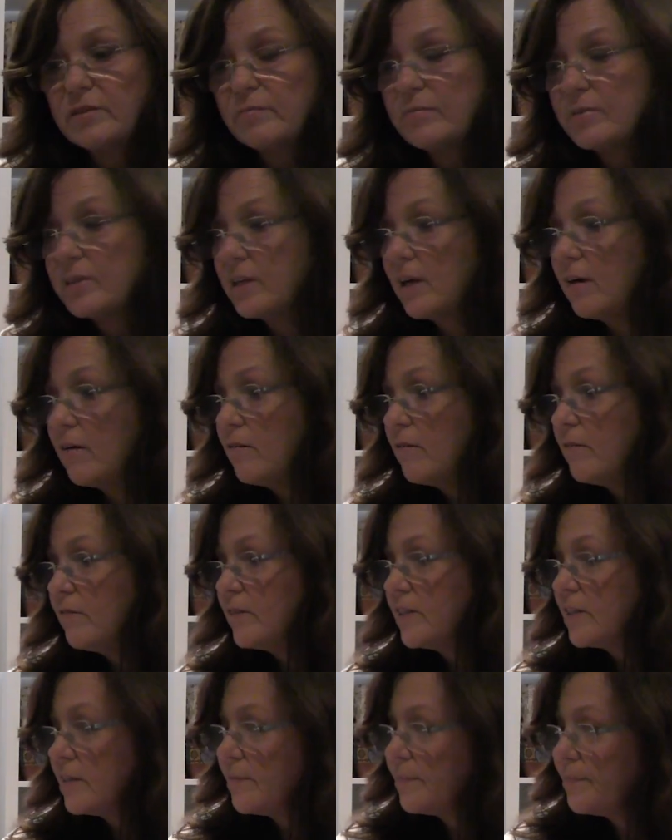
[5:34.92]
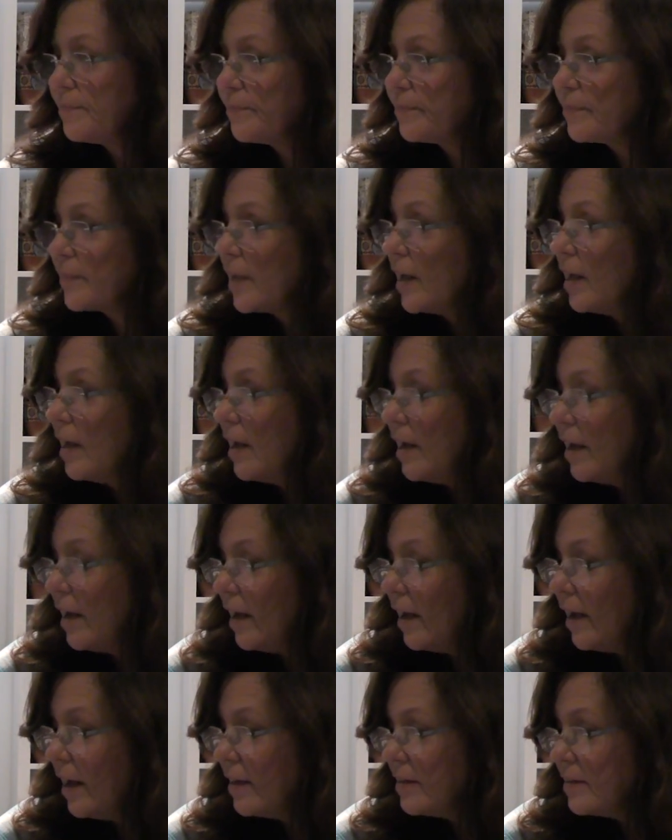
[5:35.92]
themselves.
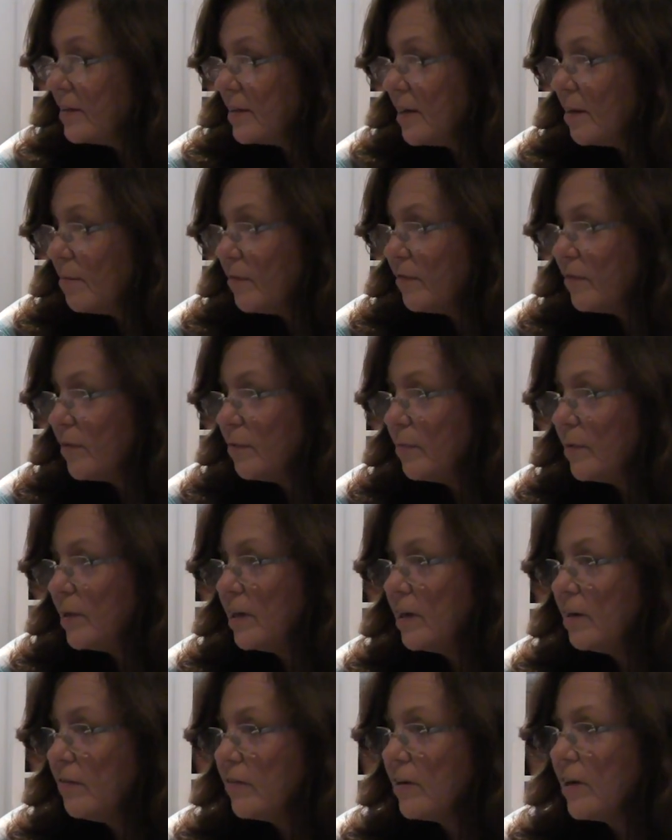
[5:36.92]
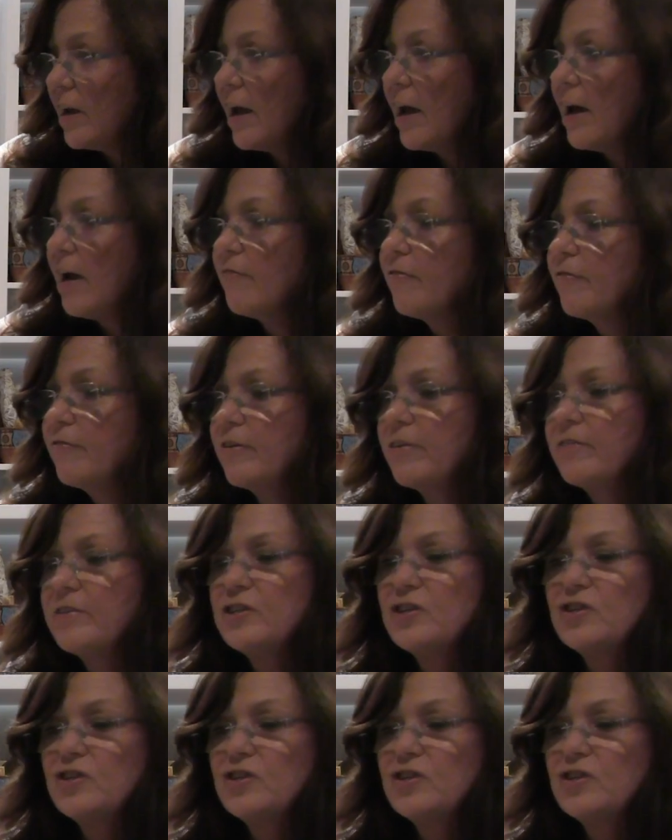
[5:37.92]
And some of them even have a very